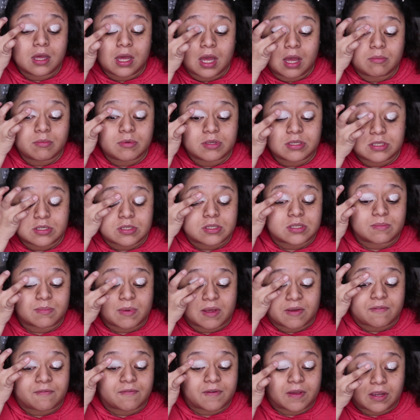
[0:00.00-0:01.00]
I'm just using
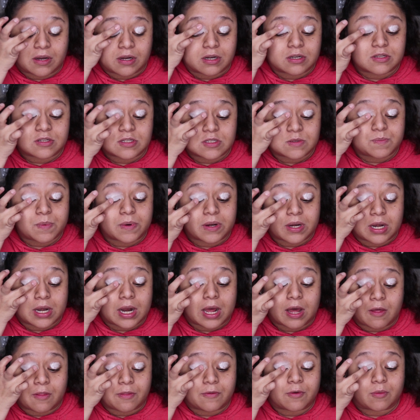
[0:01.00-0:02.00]
my finger to spread it
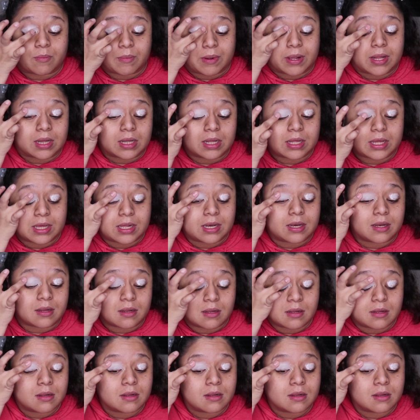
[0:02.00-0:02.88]
out through my lid.